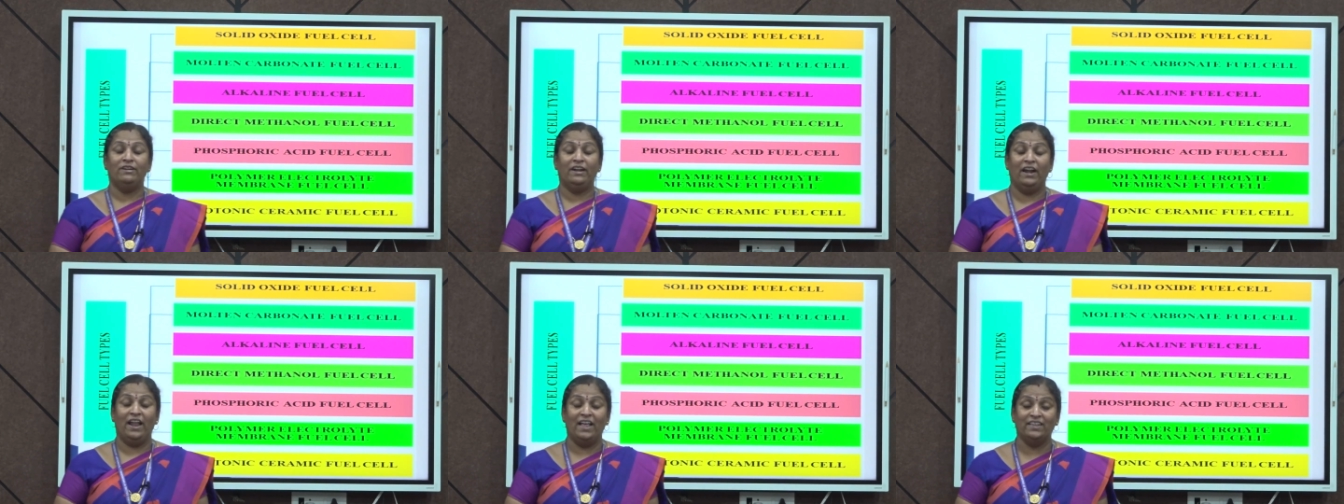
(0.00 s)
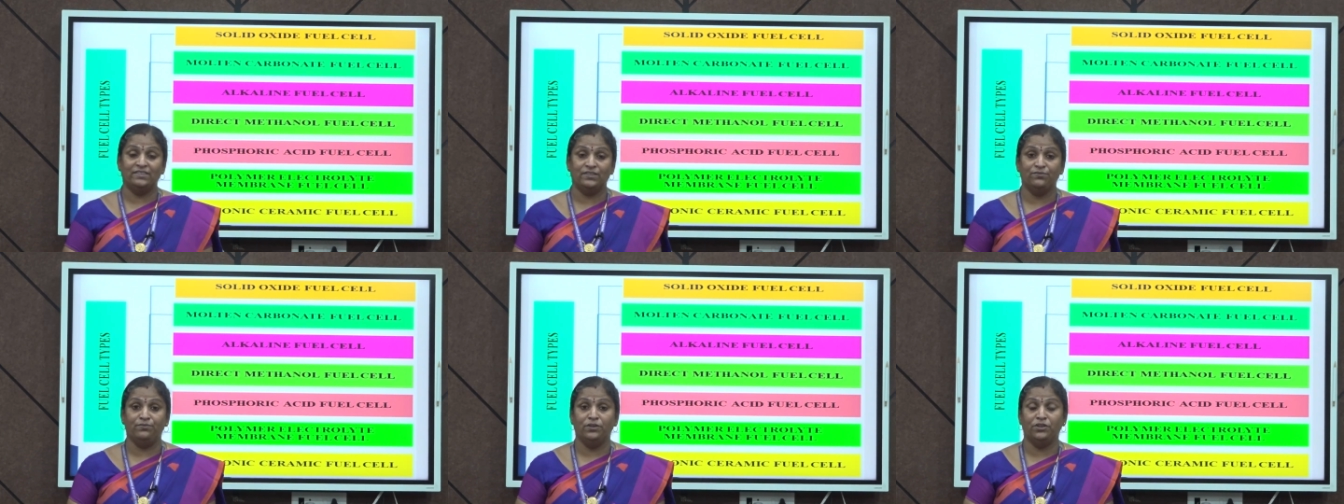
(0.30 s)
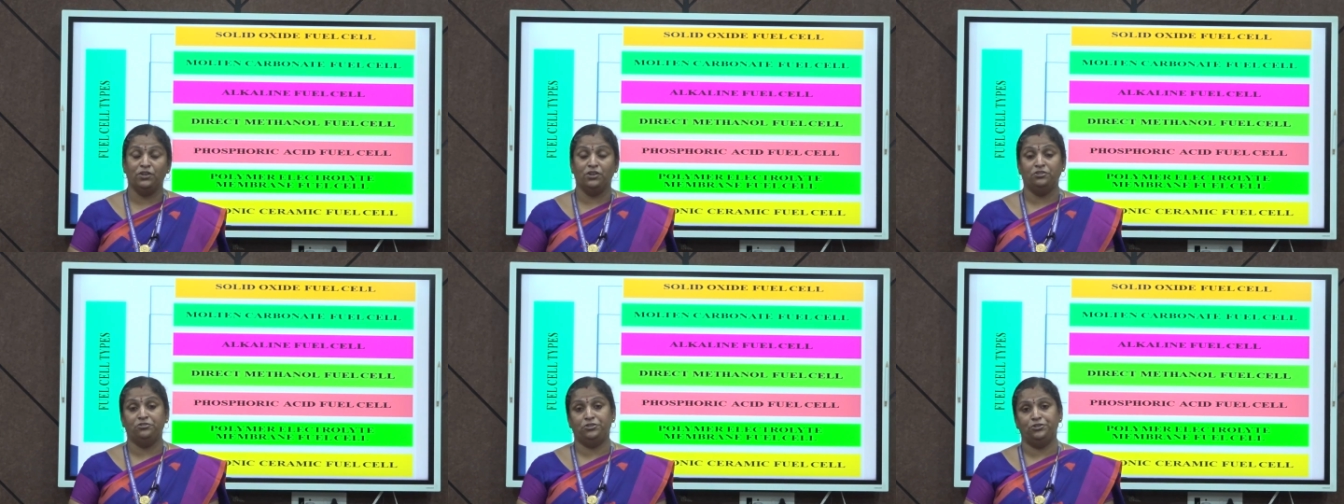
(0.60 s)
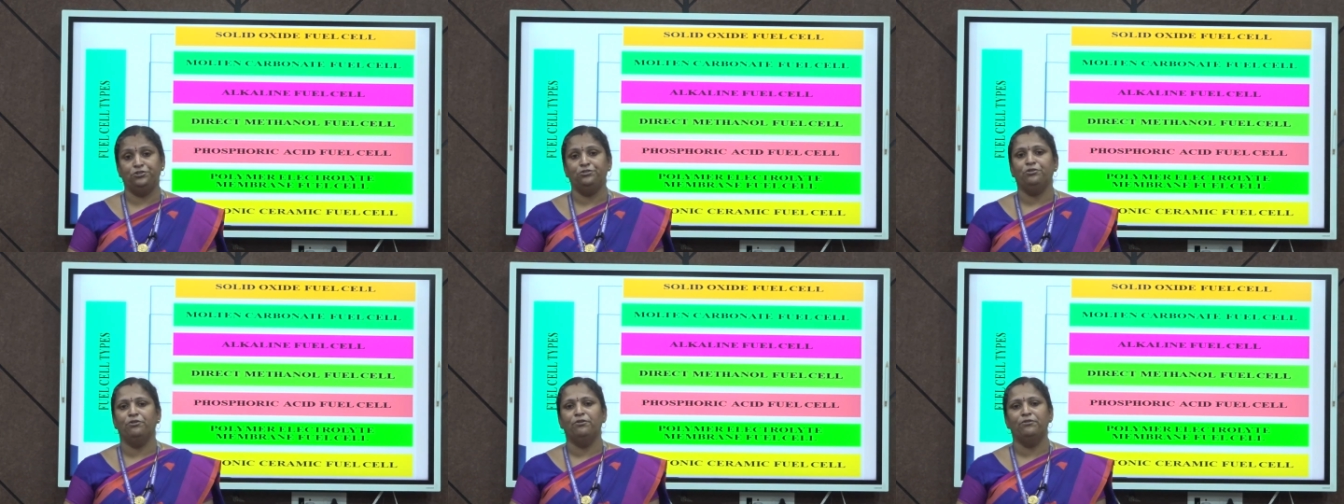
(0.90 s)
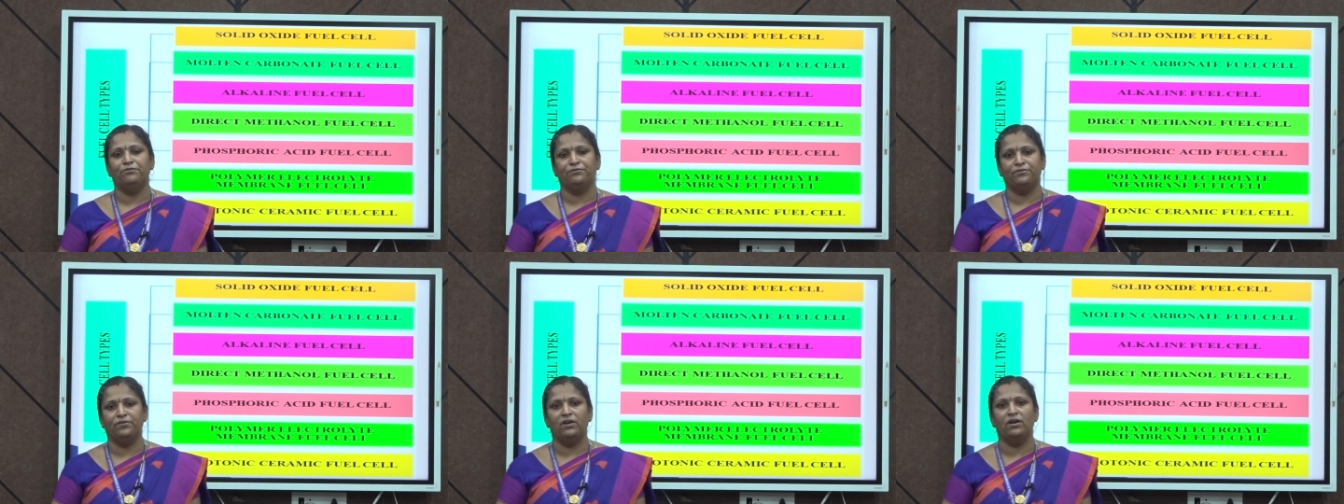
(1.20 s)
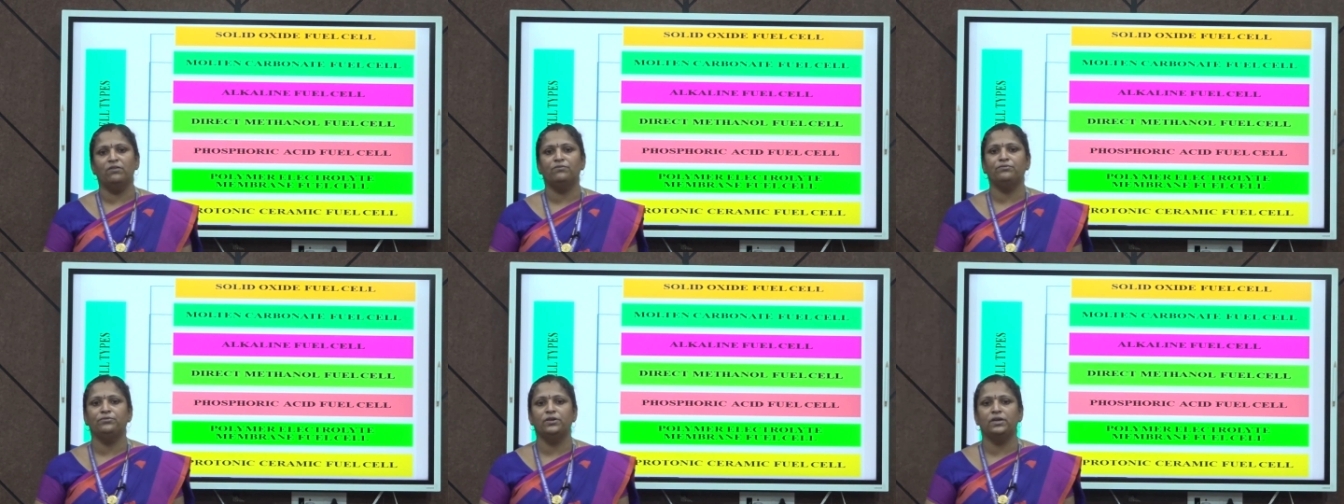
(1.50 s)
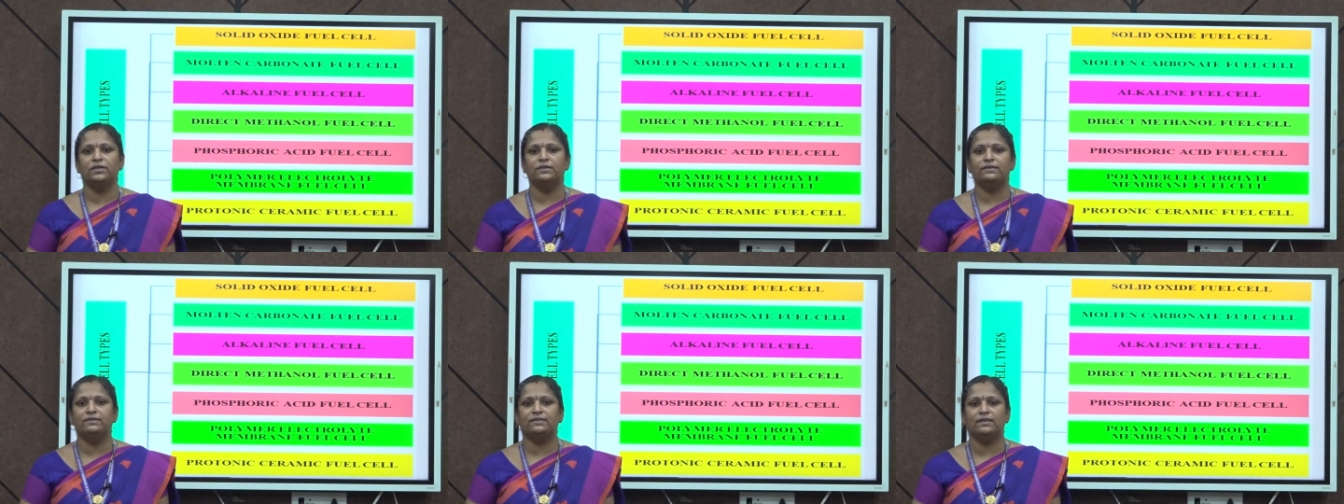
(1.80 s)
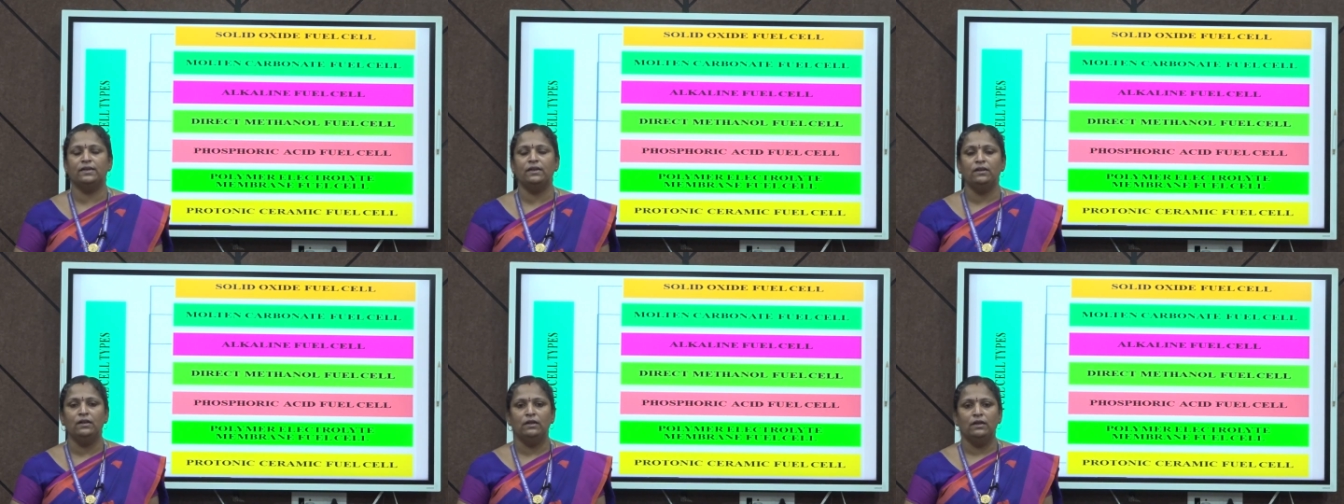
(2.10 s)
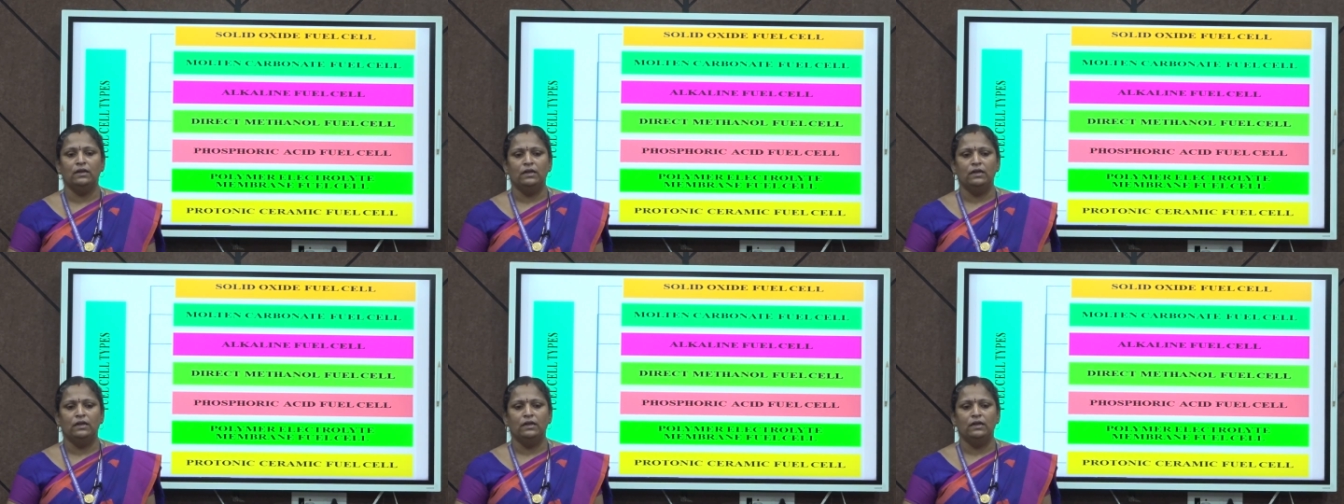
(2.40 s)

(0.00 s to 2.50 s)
classification of uh, fuel cell